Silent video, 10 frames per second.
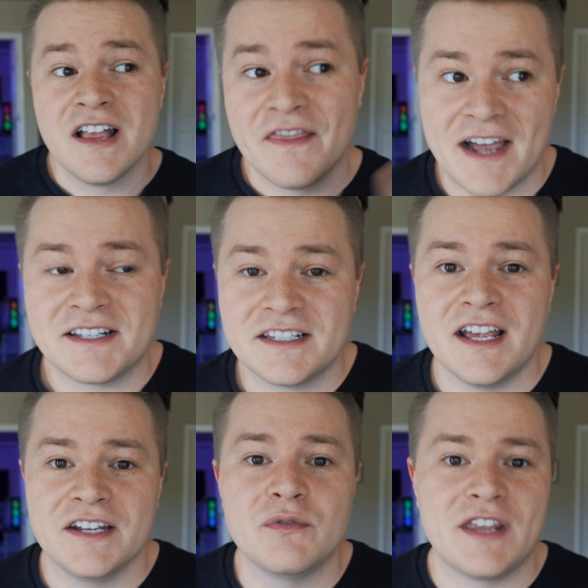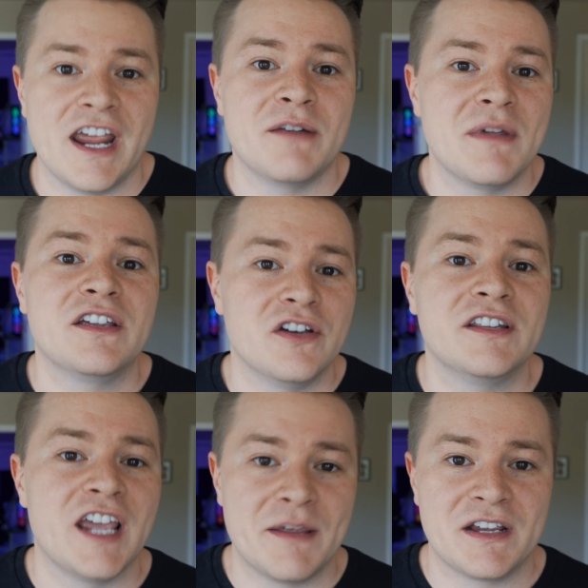That said, you can make
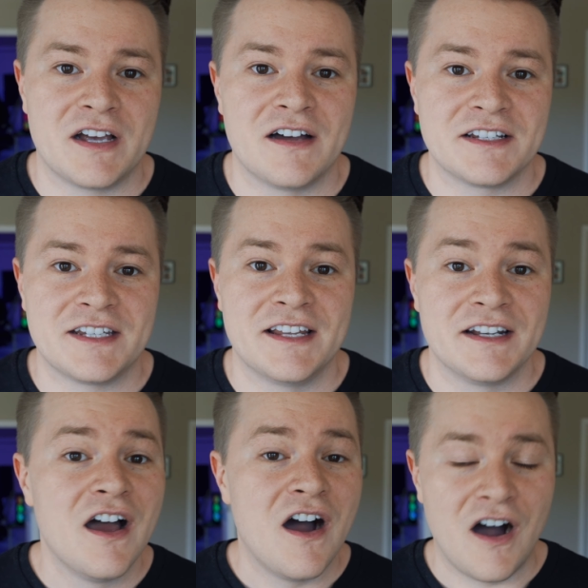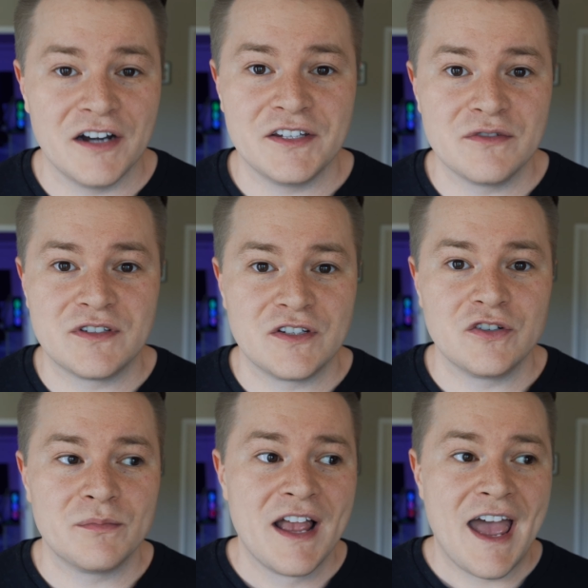good gaming content on
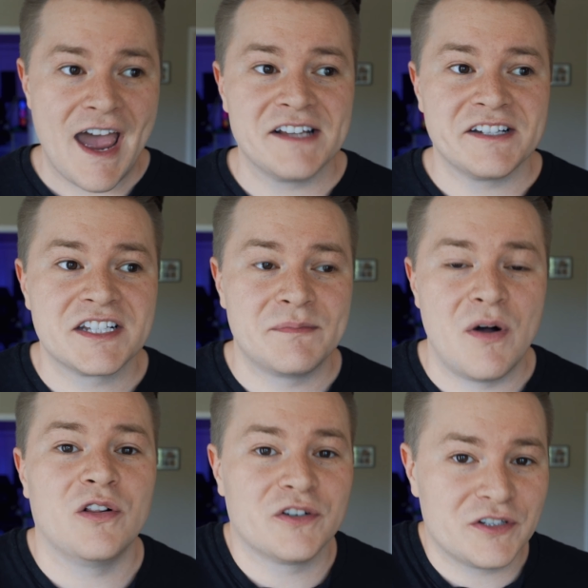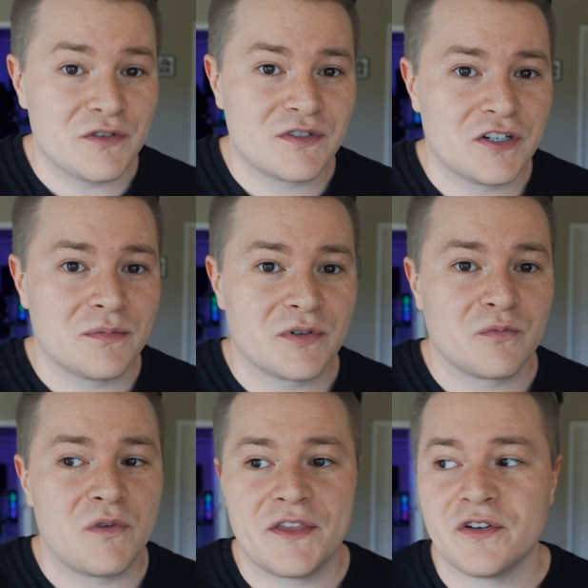YouTube as a smaller
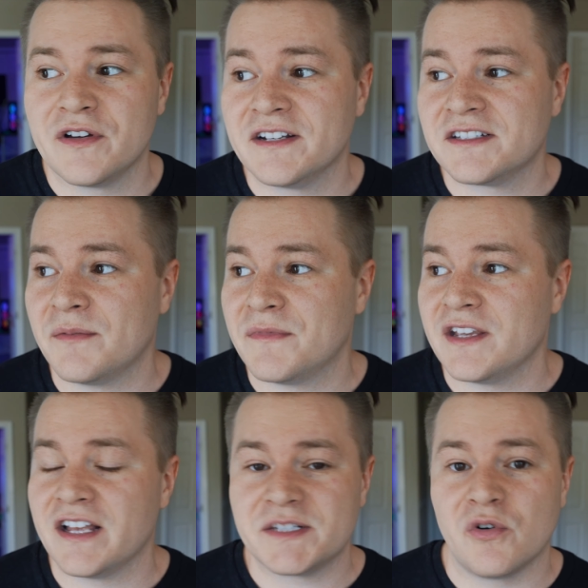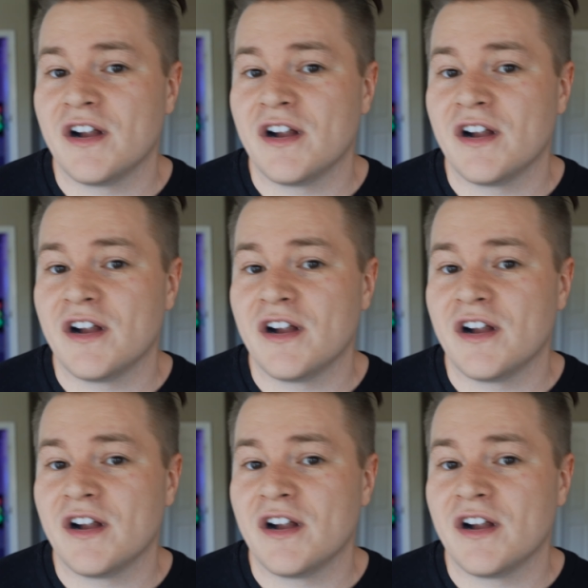YouTuber, whether it's something that's more